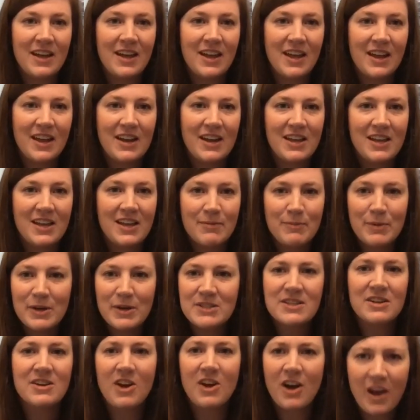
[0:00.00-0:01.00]
and he
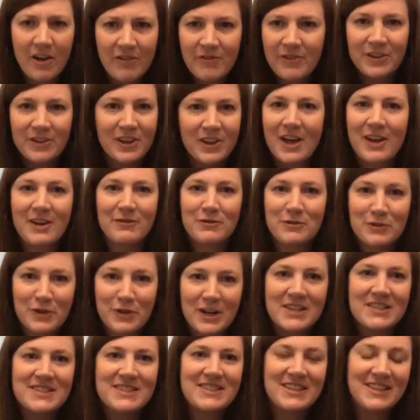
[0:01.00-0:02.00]
puts an awful lot of
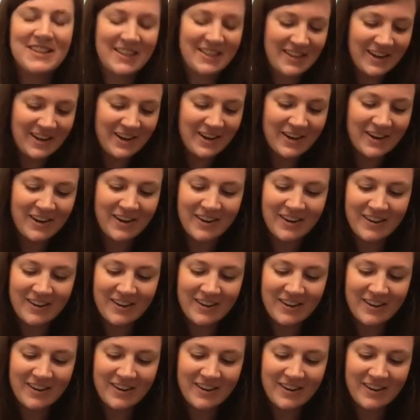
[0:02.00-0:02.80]
trust in their,